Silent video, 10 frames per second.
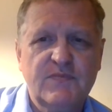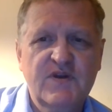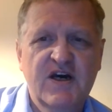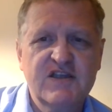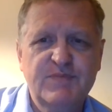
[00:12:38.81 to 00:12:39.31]

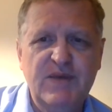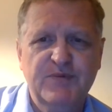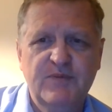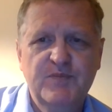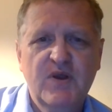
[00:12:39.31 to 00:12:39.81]
other
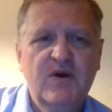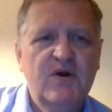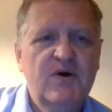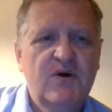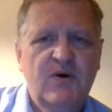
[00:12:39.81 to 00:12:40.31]
people,
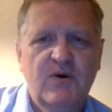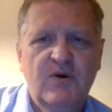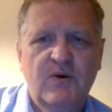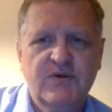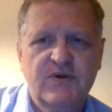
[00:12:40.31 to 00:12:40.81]

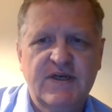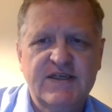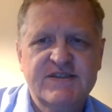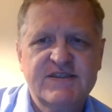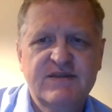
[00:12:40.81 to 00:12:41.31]

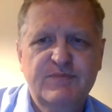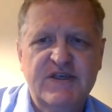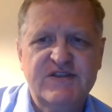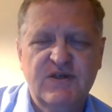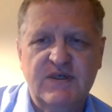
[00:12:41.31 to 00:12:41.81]
outras
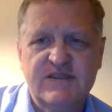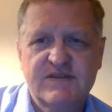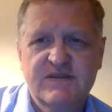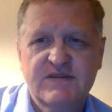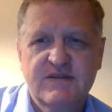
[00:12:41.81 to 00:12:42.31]

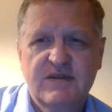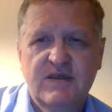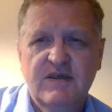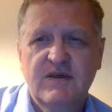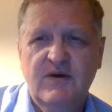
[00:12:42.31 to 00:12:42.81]
pessoas.
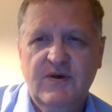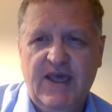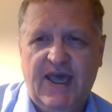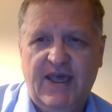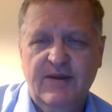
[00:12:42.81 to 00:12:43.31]

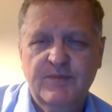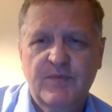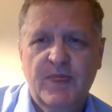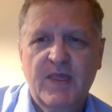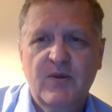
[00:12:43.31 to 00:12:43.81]
Okay,
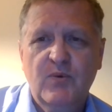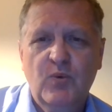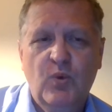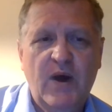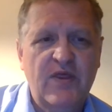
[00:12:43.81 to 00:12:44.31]

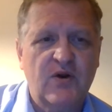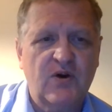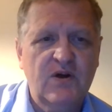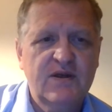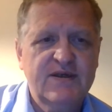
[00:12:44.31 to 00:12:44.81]

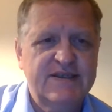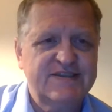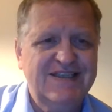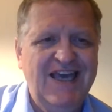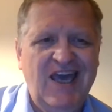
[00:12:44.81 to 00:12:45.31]
whether
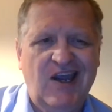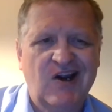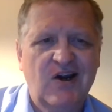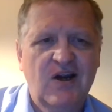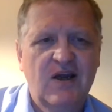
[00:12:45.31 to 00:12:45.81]
is
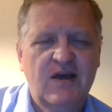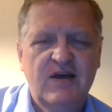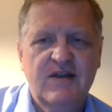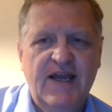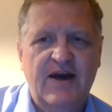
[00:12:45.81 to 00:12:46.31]
care.
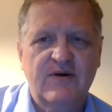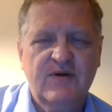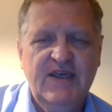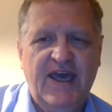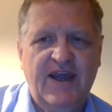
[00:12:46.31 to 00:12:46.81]
Now,
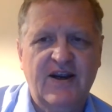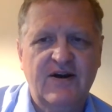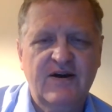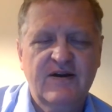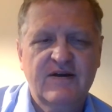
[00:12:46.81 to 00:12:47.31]

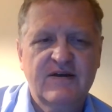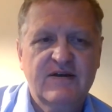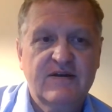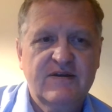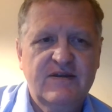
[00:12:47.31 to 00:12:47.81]
care,
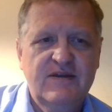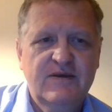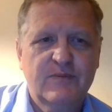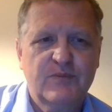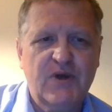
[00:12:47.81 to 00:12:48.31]

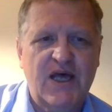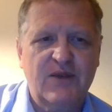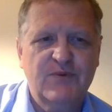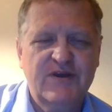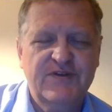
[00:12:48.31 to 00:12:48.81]
you
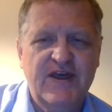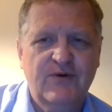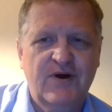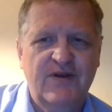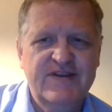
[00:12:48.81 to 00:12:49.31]
think,
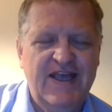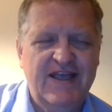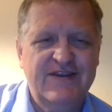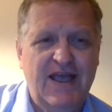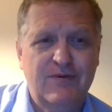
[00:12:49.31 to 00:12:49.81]
well,
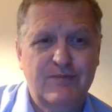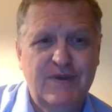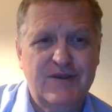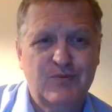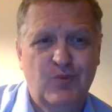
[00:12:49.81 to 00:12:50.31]
isn't that
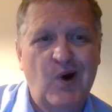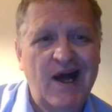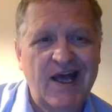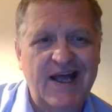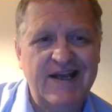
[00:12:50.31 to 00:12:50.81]
mean
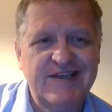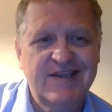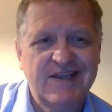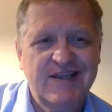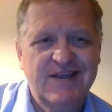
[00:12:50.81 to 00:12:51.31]
want
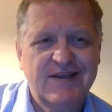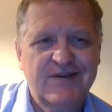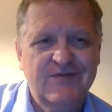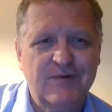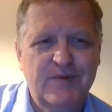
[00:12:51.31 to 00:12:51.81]

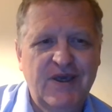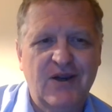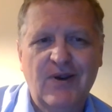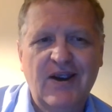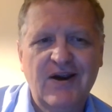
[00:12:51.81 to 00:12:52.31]
from
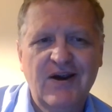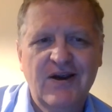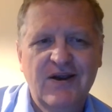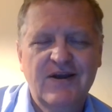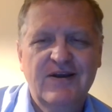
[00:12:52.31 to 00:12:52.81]
querer?
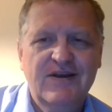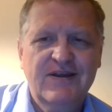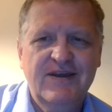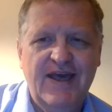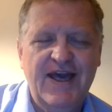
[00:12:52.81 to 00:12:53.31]

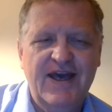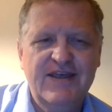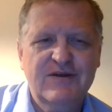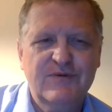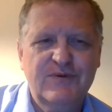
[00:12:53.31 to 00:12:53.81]
Yeah,
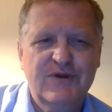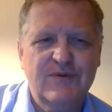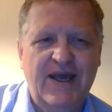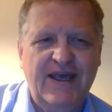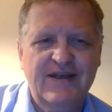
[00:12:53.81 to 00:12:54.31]
you're
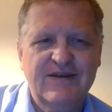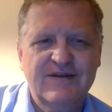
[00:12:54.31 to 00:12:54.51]
right,